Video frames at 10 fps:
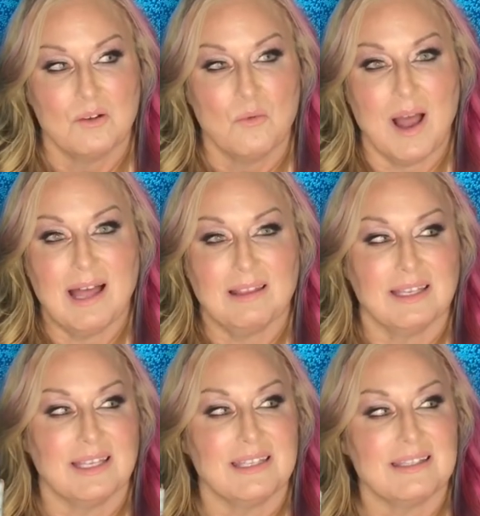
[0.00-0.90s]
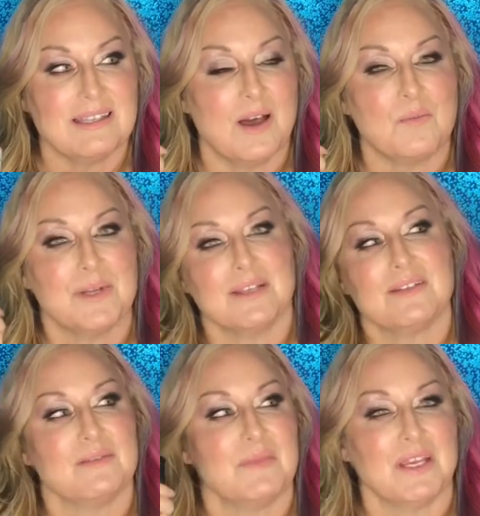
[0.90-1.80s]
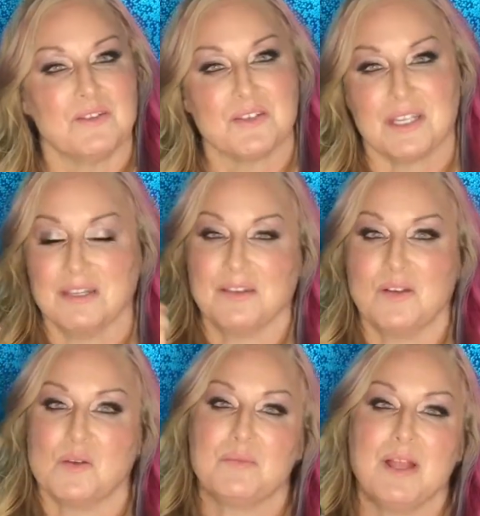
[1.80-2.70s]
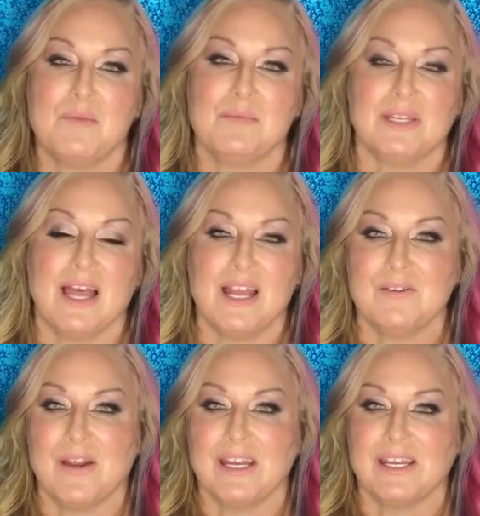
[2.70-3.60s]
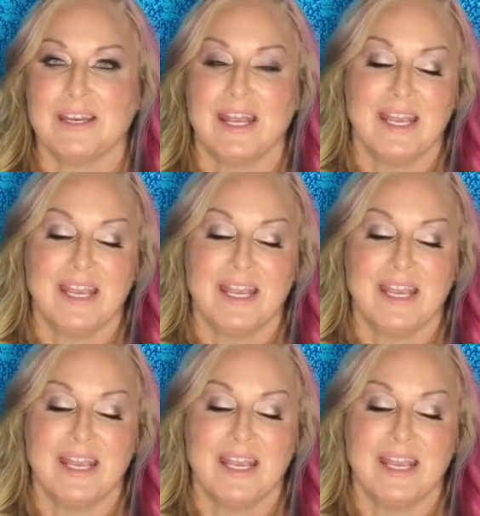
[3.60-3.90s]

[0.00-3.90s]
while it's helping to make your skin look plump and hydrated,